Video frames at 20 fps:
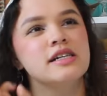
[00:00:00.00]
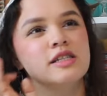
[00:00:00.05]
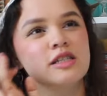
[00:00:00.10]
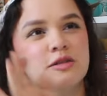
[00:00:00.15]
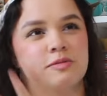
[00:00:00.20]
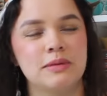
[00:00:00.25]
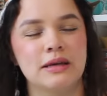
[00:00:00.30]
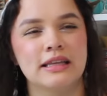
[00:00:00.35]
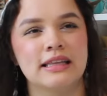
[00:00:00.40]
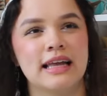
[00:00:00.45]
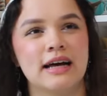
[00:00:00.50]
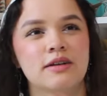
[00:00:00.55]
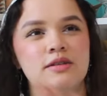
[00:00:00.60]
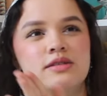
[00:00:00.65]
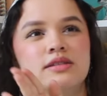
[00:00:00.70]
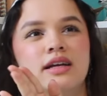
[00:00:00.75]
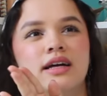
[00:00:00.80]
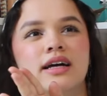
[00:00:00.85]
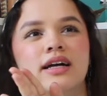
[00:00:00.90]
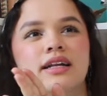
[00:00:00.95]
Speak Now
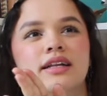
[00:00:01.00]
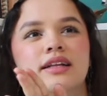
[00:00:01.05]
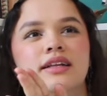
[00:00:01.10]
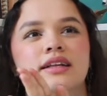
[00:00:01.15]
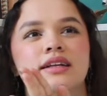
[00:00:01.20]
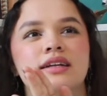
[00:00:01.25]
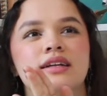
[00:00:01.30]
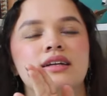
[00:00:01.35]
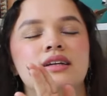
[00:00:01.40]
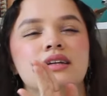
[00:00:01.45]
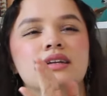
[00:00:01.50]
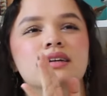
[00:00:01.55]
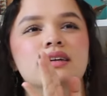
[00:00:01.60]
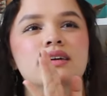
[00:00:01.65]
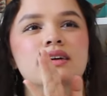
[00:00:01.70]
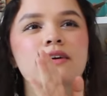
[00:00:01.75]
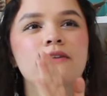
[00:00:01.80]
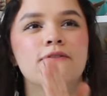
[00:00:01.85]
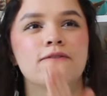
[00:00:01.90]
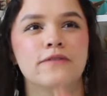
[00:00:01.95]
sun,
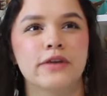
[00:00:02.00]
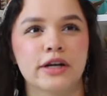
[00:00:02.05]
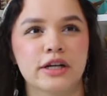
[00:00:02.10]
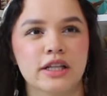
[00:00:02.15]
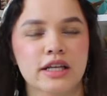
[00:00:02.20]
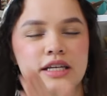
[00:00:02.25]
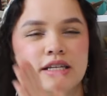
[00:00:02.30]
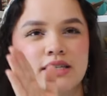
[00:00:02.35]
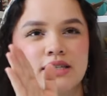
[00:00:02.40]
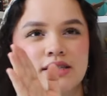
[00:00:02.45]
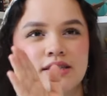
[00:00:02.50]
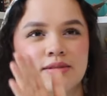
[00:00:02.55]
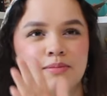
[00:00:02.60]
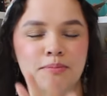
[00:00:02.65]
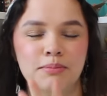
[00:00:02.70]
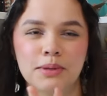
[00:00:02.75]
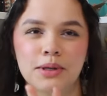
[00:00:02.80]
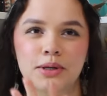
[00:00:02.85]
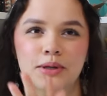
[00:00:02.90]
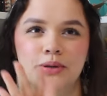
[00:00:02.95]
Fearless
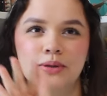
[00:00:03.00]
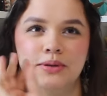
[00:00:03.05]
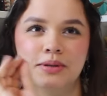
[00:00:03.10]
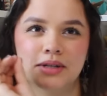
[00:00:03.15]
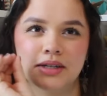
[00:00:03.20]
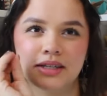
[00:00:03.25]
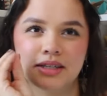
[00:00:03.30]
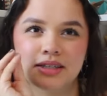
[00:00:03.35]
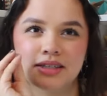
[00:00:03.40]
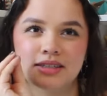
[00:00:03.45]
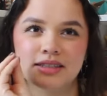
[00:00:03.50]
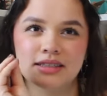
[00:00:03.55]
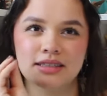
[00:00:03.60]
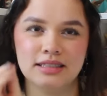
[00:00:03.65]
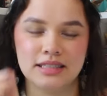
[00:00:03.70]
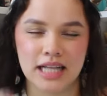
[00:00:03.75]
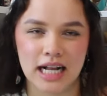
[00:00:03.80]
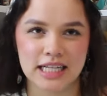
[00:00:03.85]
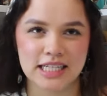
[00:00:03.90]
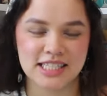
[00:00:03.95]
moon,
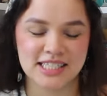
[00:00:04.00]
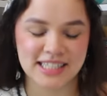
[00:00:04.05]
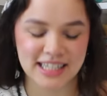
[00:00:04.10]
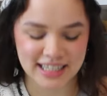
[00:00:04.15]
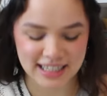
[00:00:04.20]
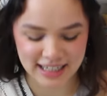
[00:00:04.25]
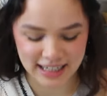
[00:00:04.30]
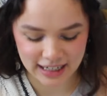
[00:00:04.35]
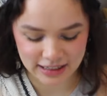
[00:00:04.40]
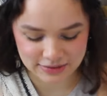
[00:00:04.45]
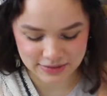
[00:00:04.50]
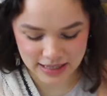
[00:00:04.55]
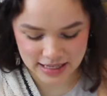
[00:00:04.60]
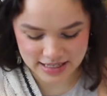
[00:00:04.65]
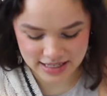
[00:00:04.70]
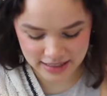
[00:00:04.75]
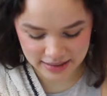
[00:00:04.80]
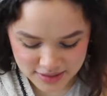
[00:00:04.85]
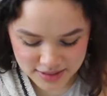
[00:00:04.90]
1989 rising.